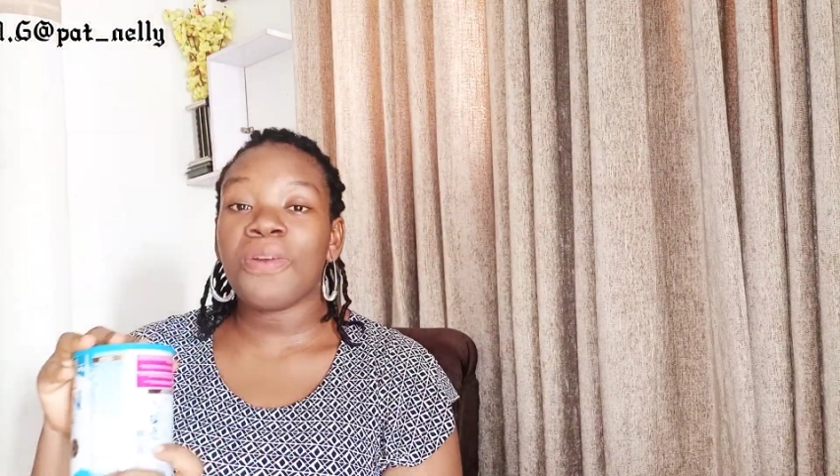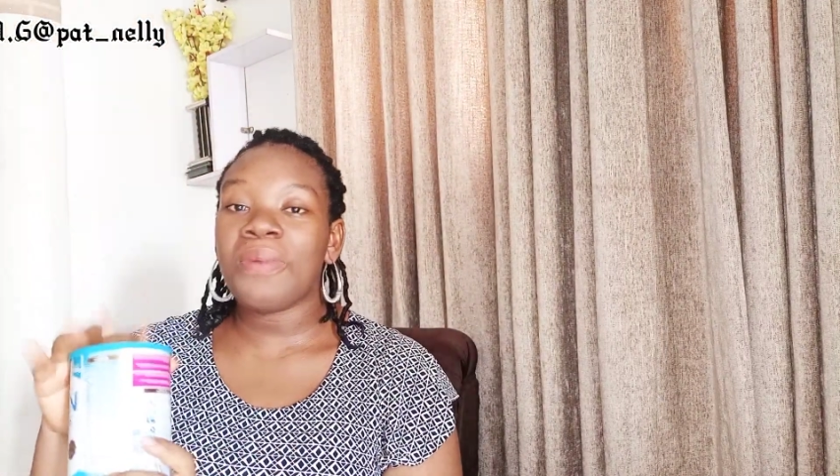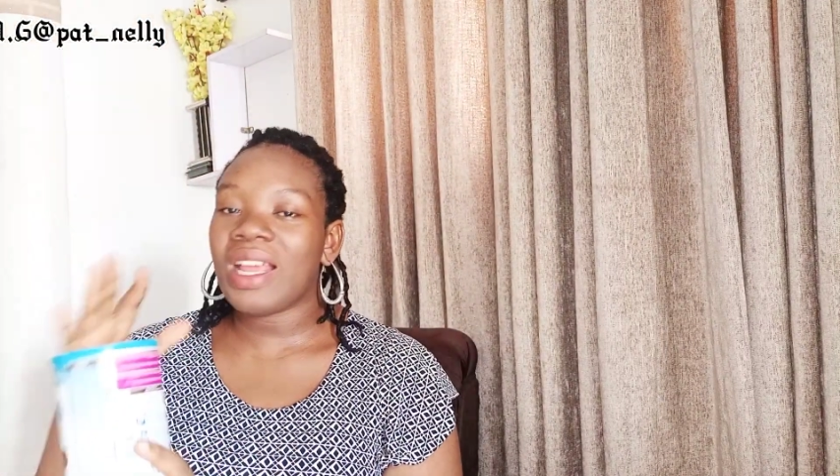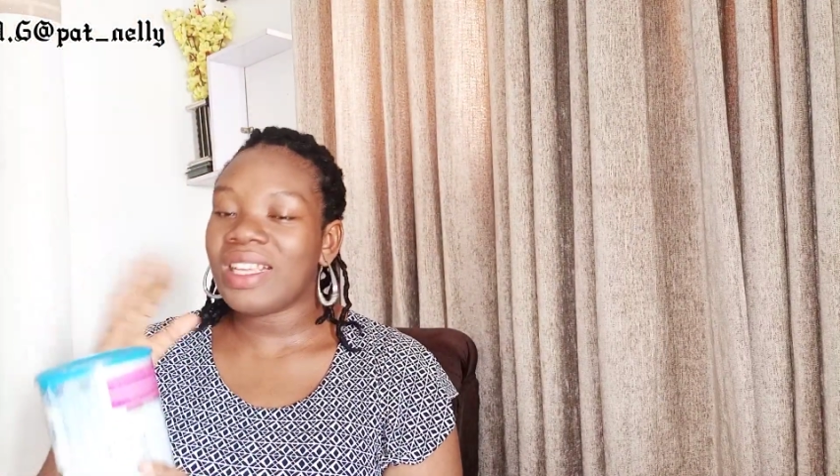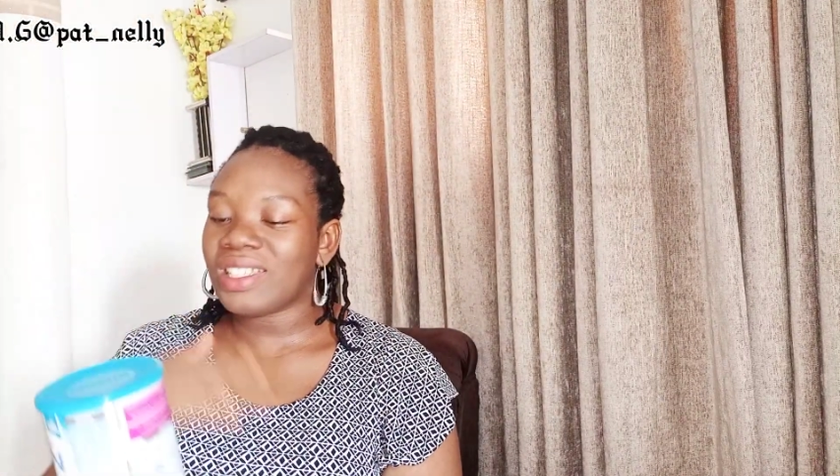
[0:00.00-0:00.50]

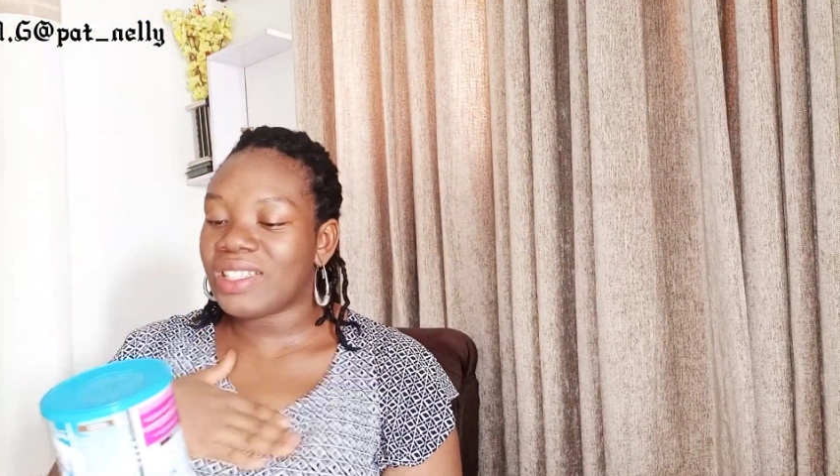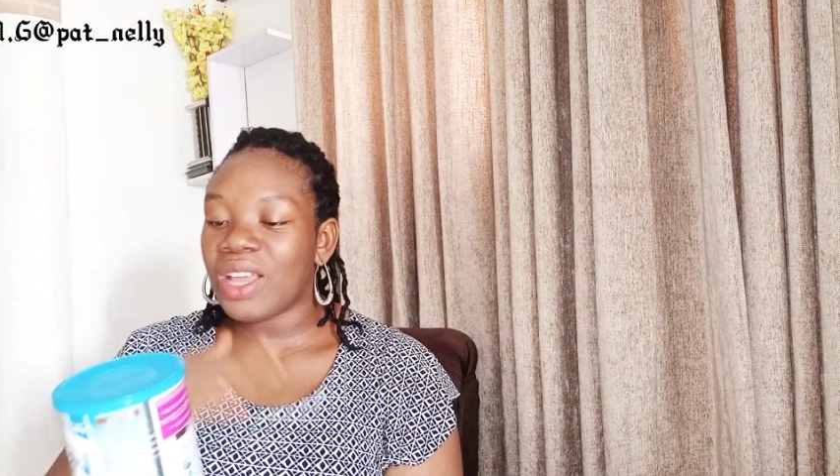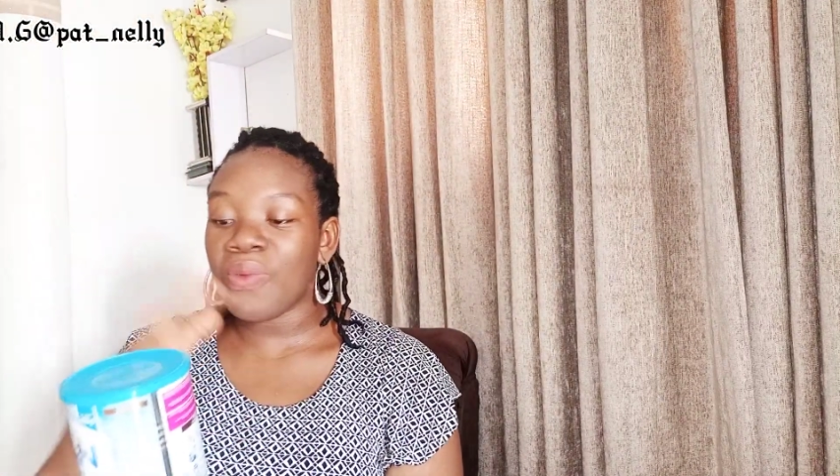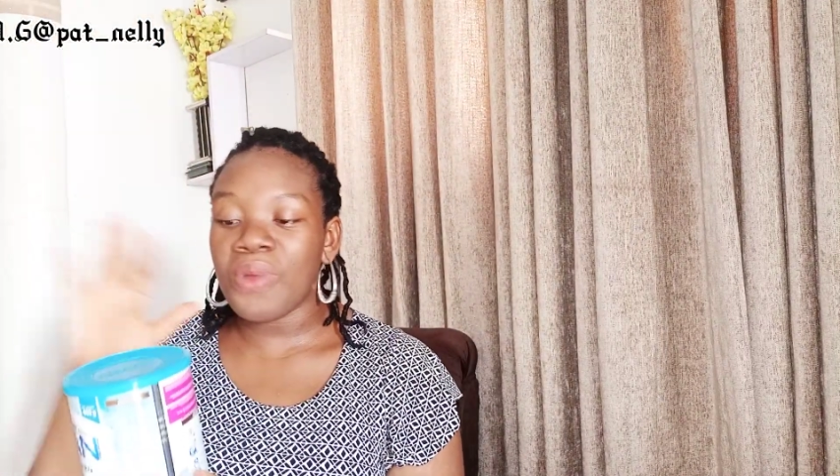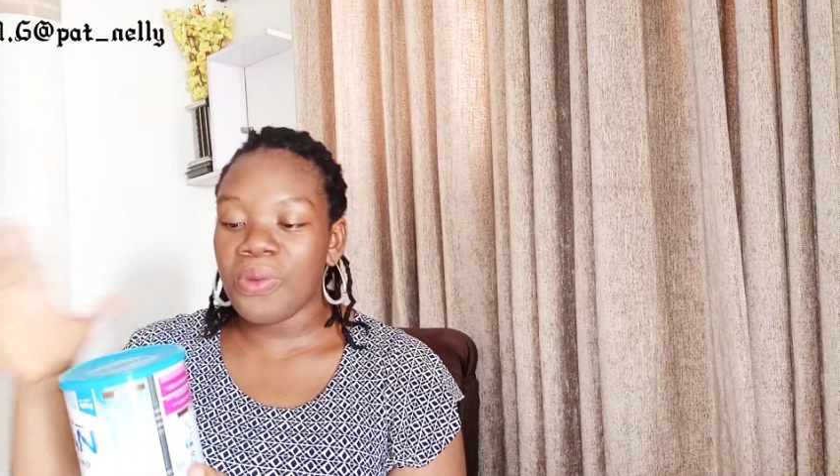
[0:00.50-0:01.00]
formula is
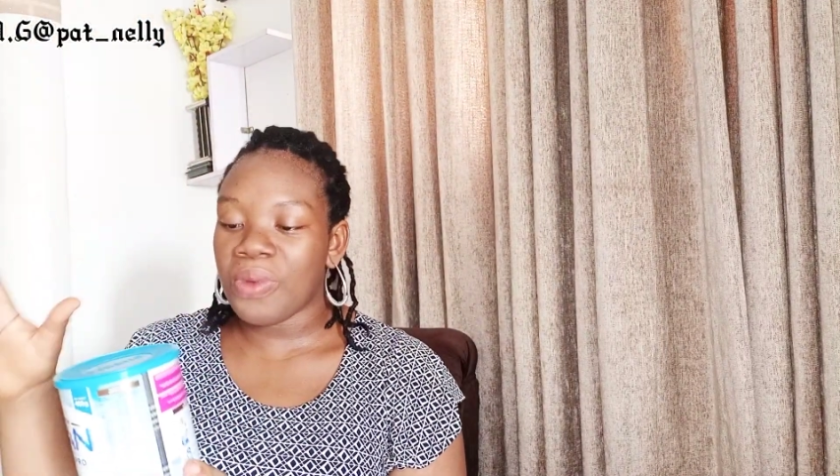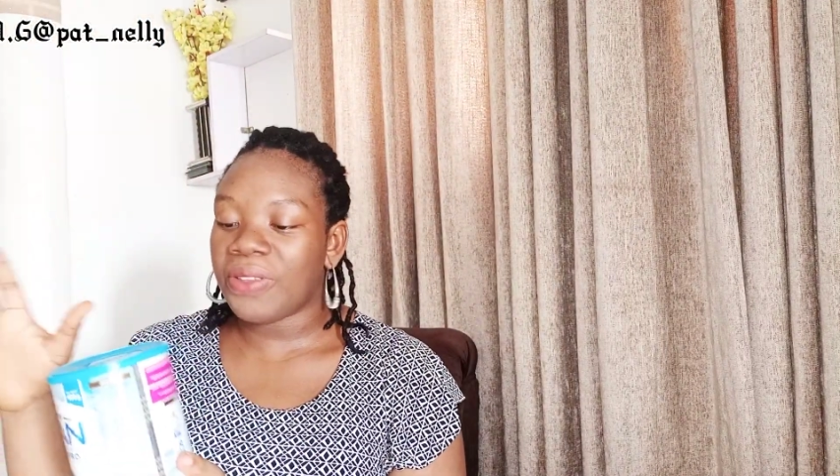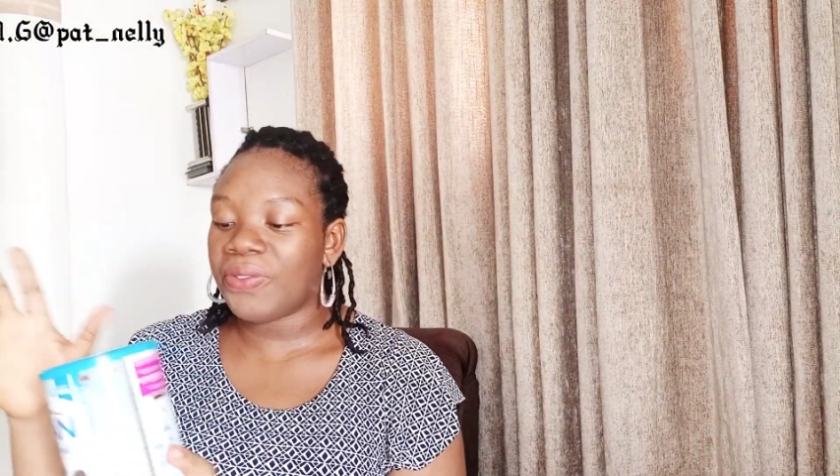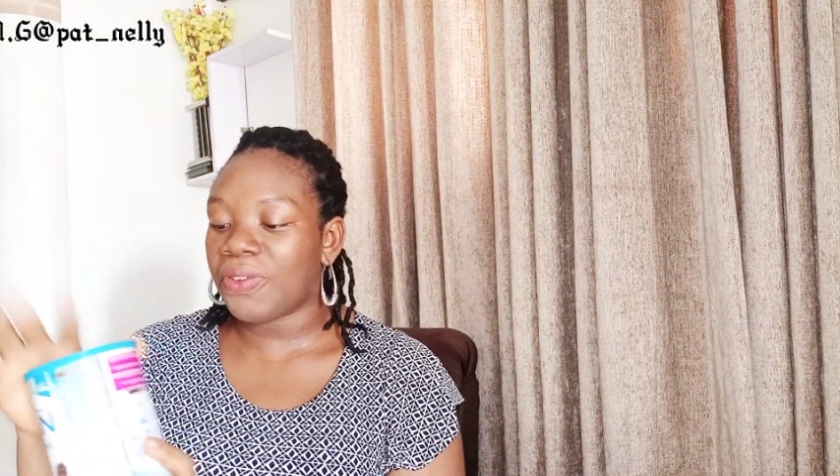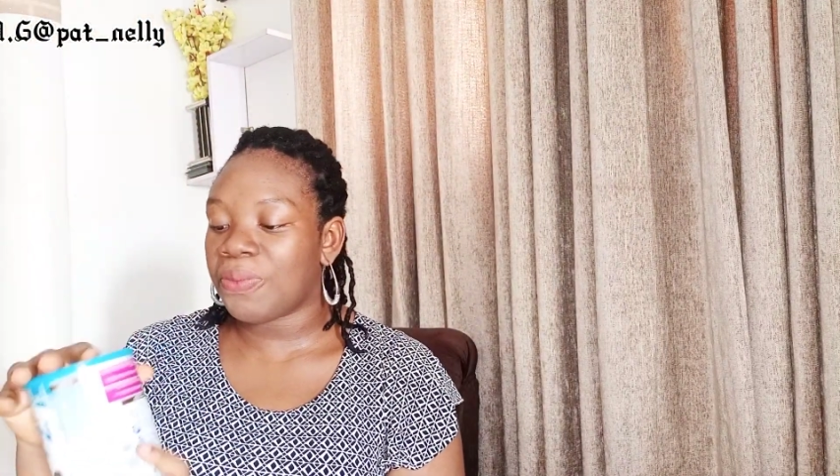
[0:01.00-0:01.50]
a
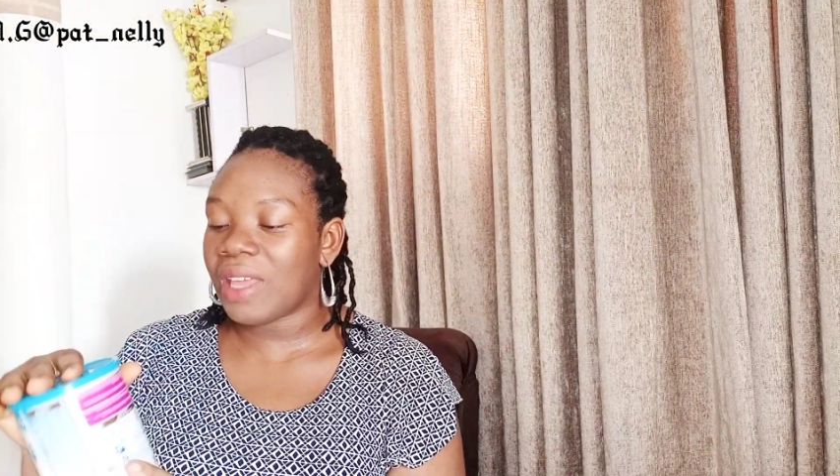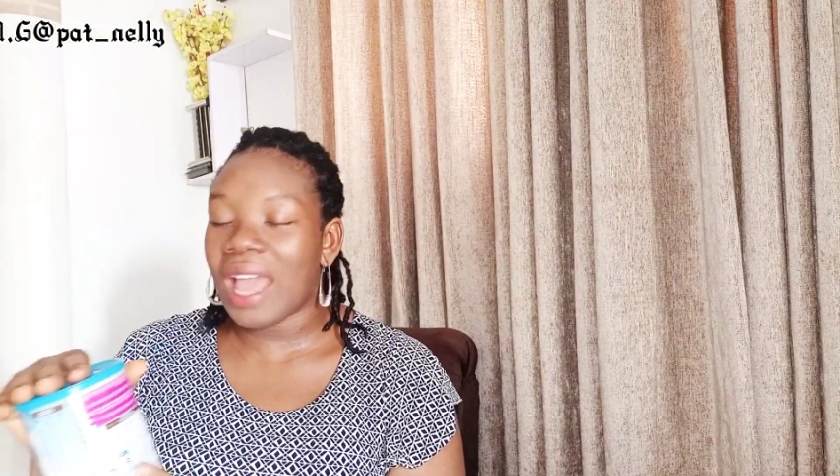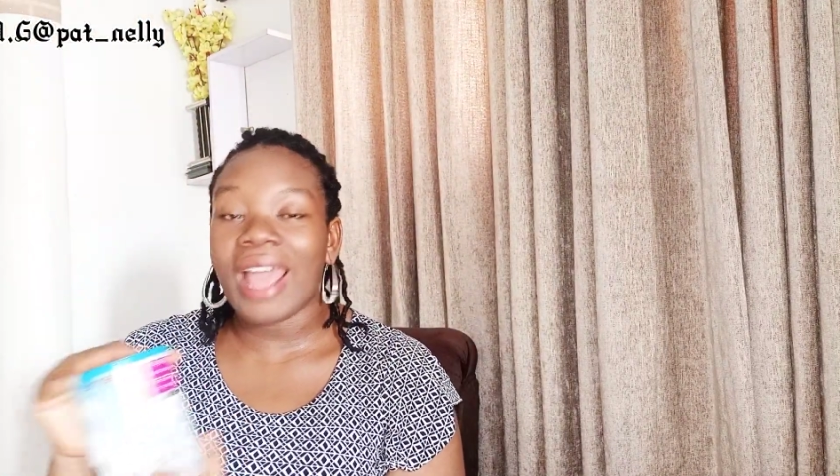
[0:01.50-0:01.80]
win-win for me.